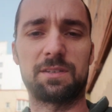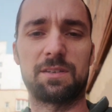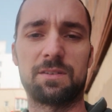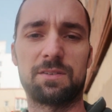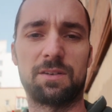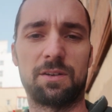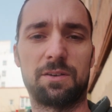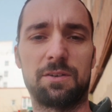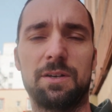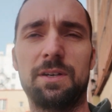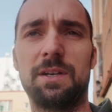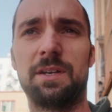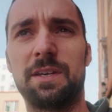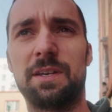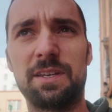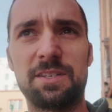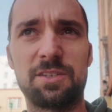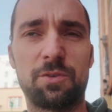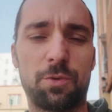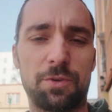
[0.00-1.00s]
So
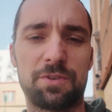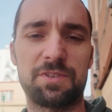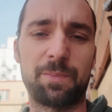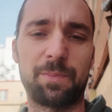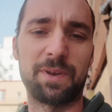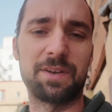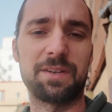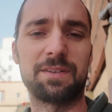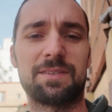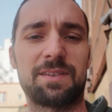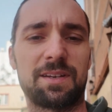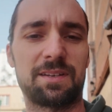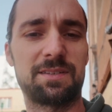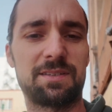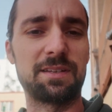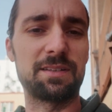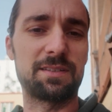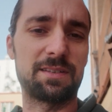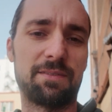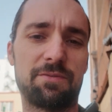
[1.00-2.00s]
is it worth spending
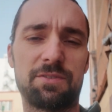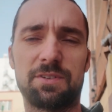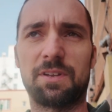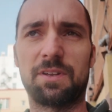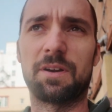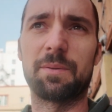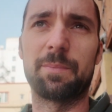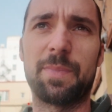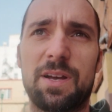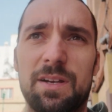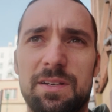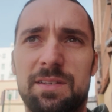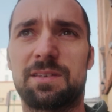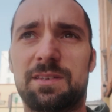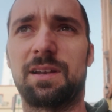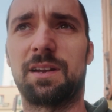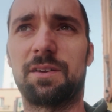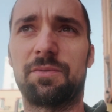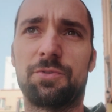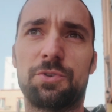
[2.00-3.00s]

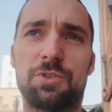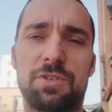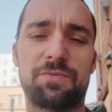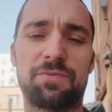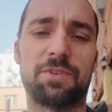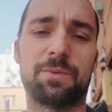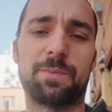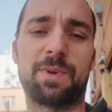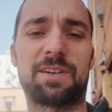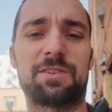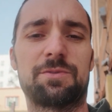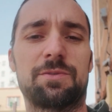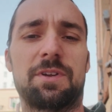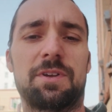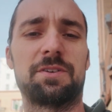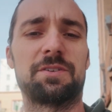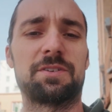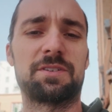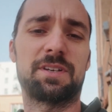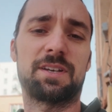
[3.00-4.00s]
$1,600-1,700 on a Fujifilm
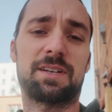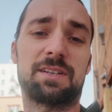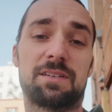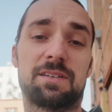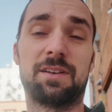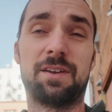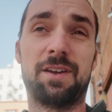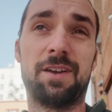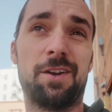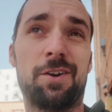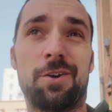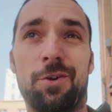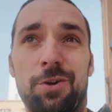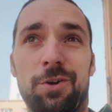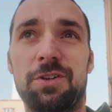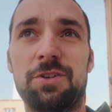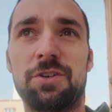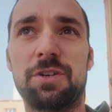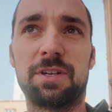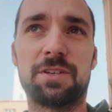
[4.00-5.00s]
X100VI, or
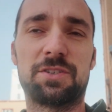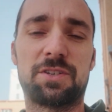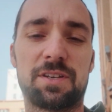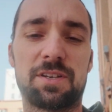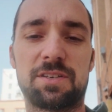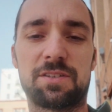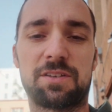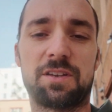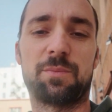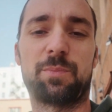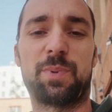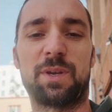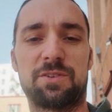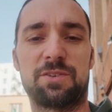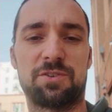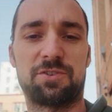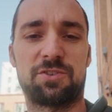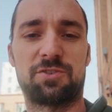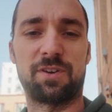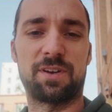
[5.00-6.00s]
can you get just as good
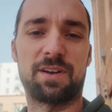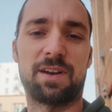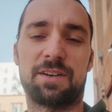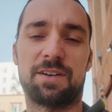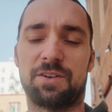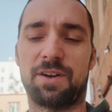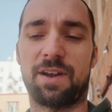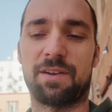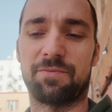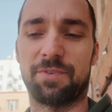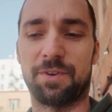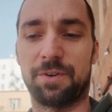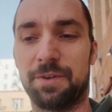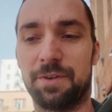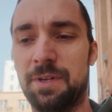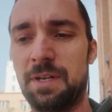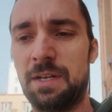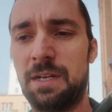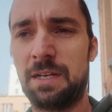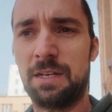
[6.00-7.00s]
pictures straight out of your iPhone?